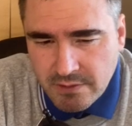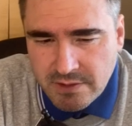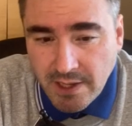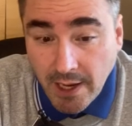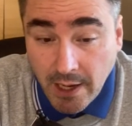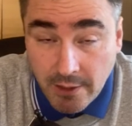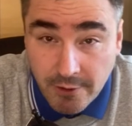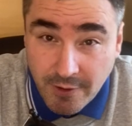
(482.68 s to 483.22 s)

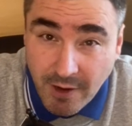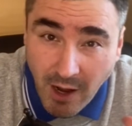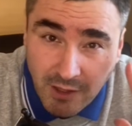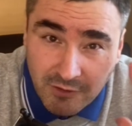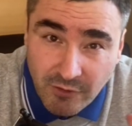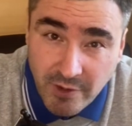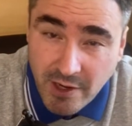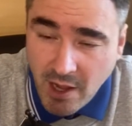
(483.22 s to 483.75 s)
Like you
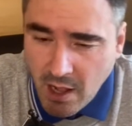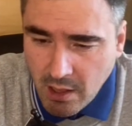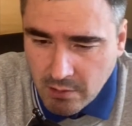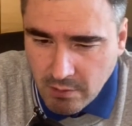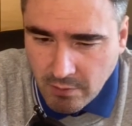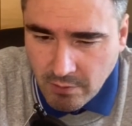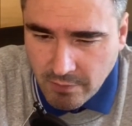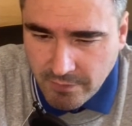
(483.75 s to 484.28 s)
can't drink
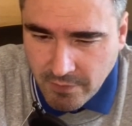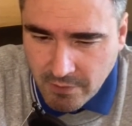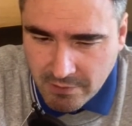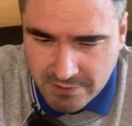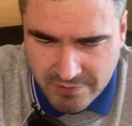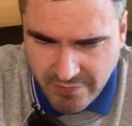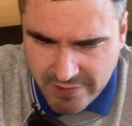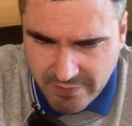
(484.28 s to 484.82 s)
alcohol for
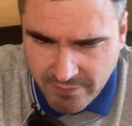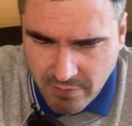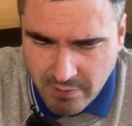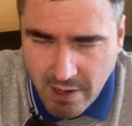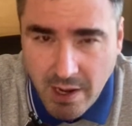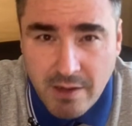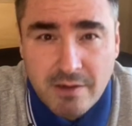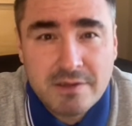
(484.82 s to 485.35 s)
24
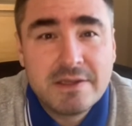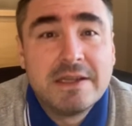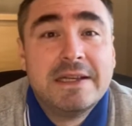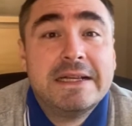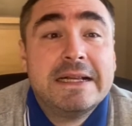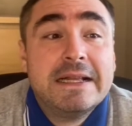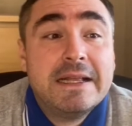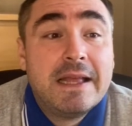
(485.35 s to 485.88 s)
hours.
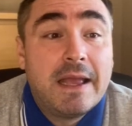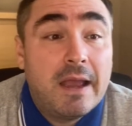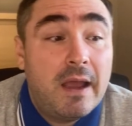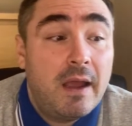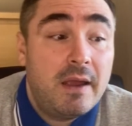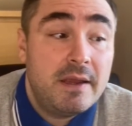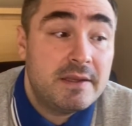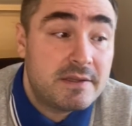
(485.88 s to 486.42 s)

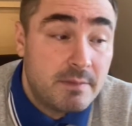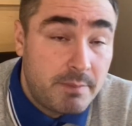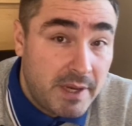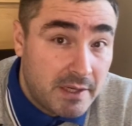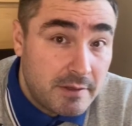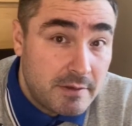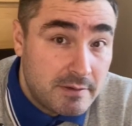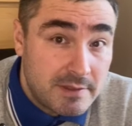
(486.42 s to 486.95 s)
Uh, it's a
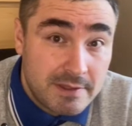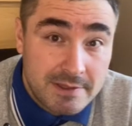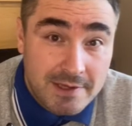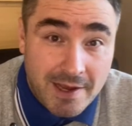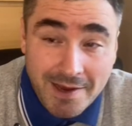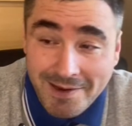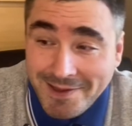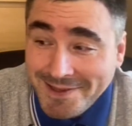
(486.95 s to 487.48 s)
big news in
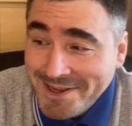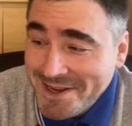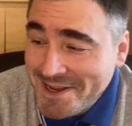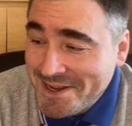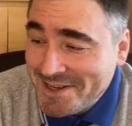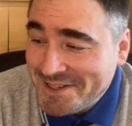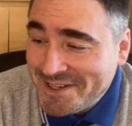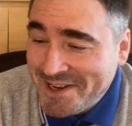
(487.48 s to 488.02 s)
Thailand.
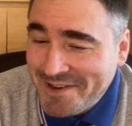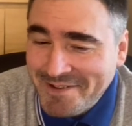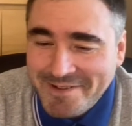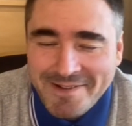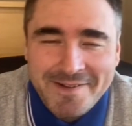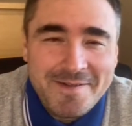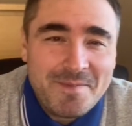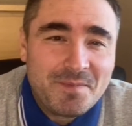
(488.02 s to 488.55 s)
So
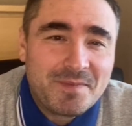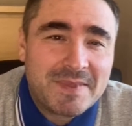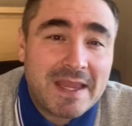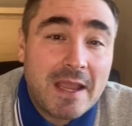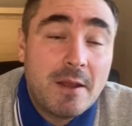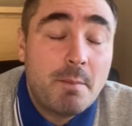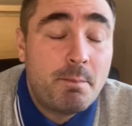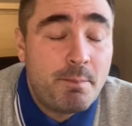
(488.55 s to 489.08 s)

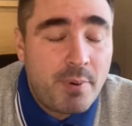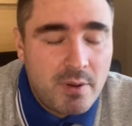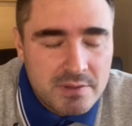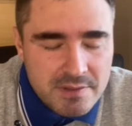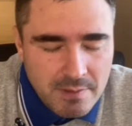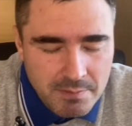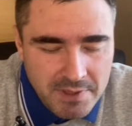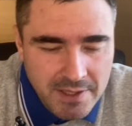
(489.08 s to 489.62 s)

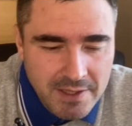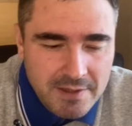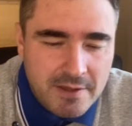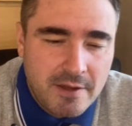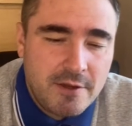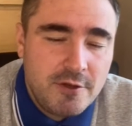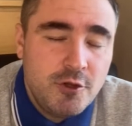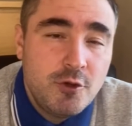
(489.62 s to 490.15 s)
possibly
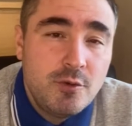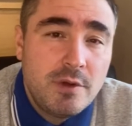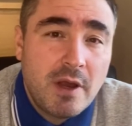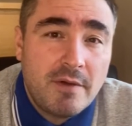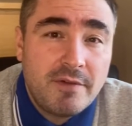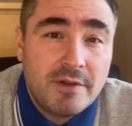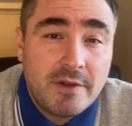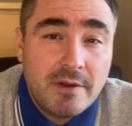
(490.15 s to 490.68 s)
the new
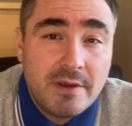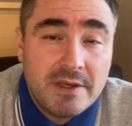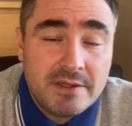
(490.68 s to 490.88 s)
governor is